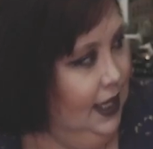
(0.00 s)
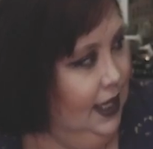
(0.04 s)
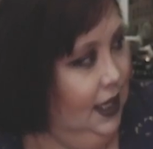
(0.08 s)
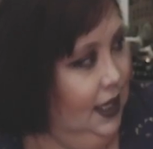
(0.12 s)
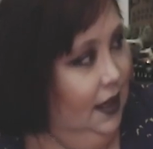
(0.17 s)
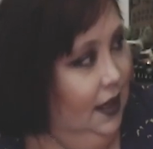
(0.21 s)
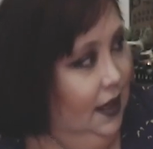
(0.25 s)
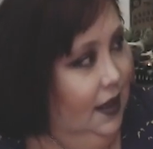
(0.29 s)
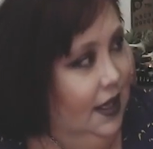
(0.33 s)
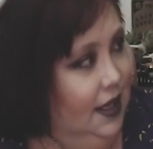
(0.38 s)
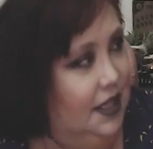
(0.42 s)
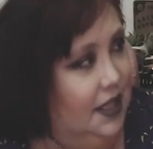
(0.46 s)

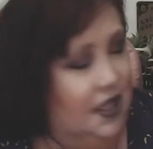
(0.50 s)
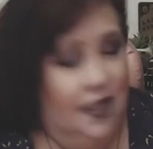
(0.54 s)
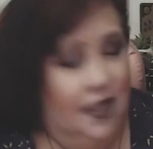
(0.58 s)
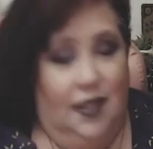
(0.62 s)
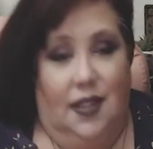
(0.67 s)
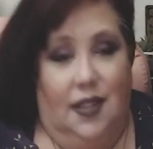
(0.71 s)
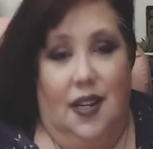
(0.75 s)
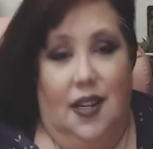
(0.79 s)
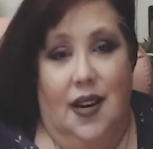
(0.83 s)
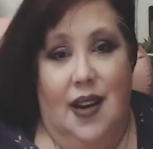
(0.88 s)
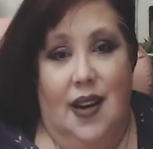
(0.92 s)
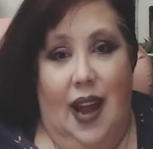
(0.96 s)
this is
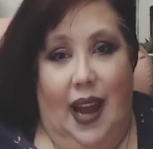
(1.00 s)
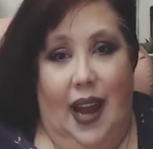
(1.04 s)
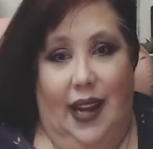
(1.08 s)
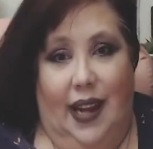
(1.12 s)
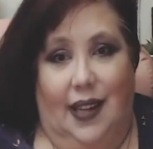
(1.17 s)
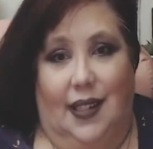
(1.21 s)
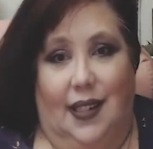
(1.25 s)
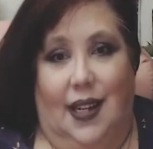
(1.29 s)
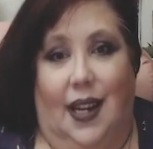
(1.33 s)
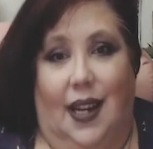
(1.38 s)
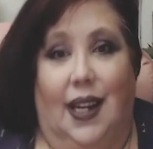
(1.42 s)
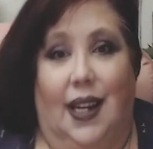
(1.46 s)
the
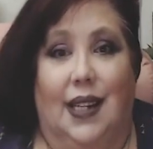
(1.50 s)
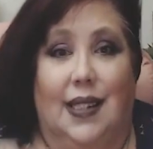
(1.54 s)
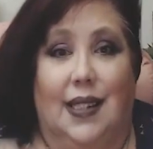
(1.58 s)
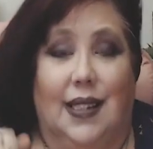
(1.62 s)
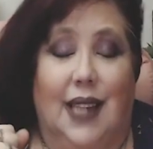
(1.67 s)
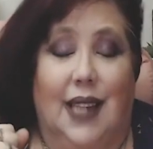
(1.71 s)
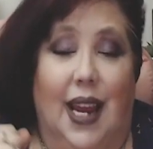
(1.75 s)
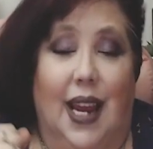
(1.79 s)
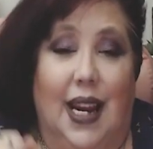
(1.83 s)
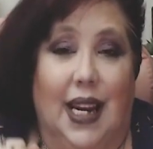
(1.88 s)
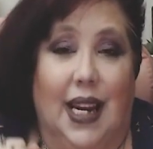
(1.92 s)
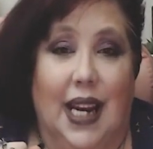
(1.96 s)
knight. He's
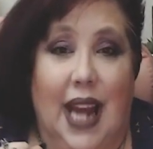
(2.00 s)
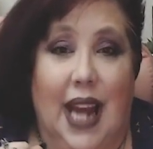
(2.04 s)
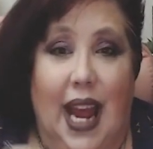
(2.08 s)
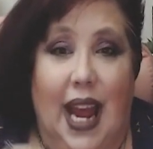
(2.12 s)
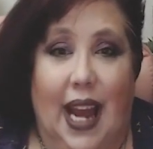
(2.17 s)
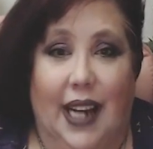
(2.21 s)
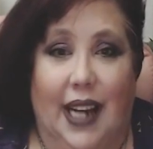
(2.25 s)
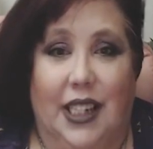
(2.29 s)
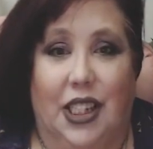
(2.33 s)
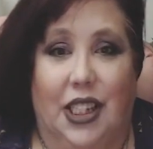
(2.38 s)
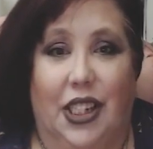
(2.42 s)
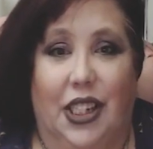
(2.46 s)
taking
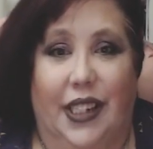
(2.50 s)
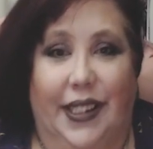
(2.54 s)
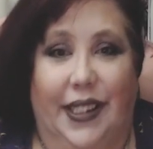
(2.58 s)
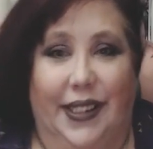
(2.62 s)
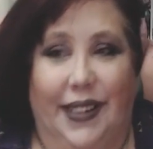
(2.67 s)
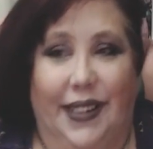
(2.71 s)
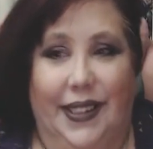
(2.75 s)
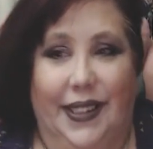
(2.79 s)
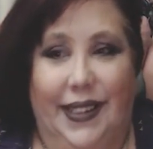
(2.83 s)
action.